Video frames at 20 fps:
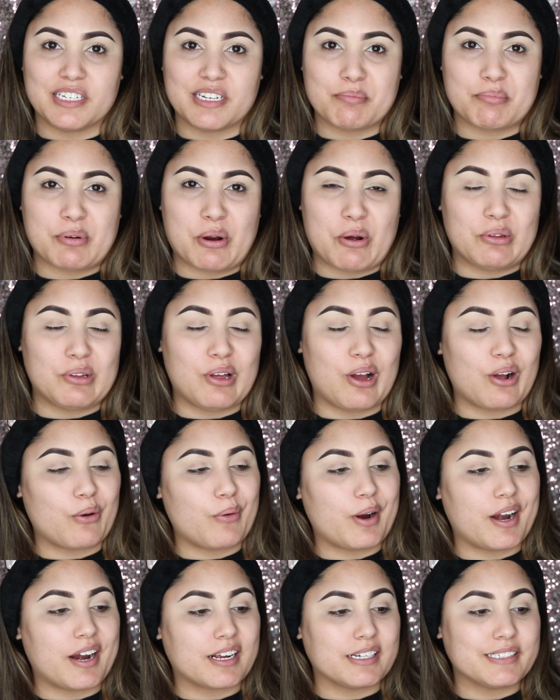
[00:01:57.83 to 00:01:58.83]
in Pro
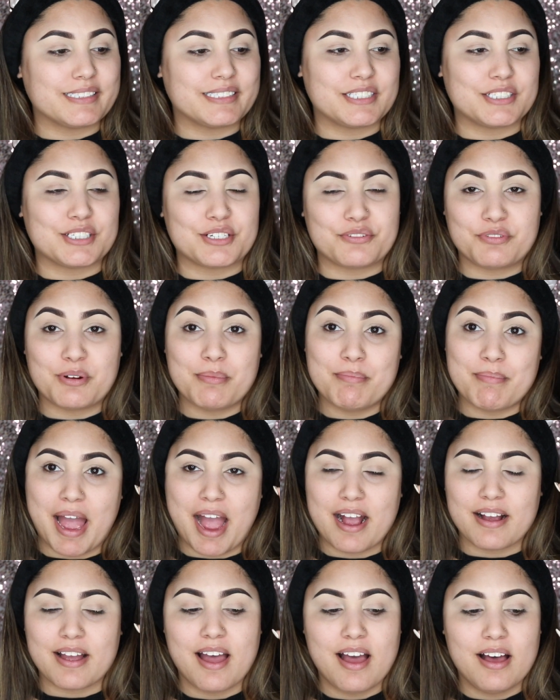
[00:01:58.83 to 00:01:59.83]
Longwear Concealer from
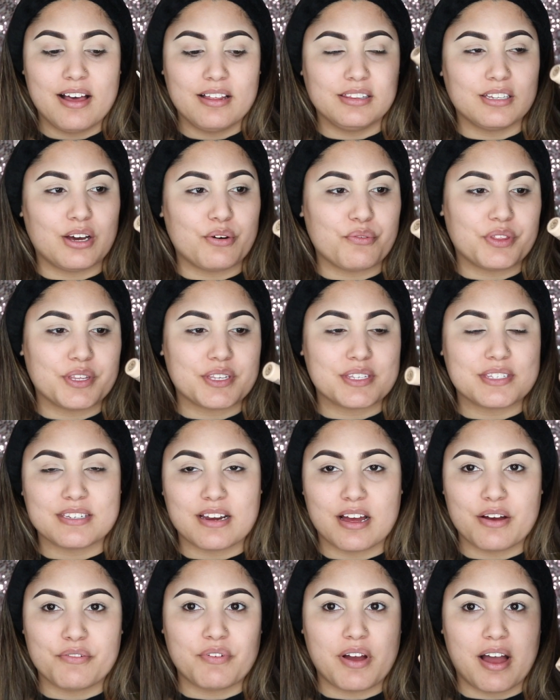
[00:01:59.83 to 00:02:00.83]
MAC. Love this
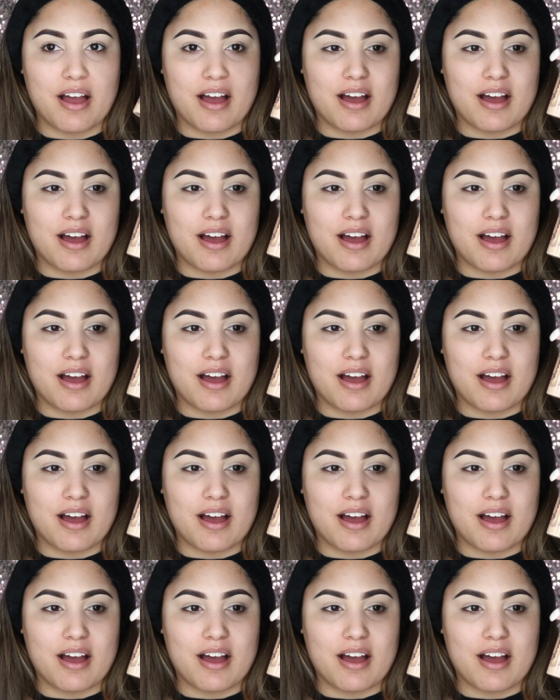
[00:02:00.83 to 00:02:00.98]
stuff.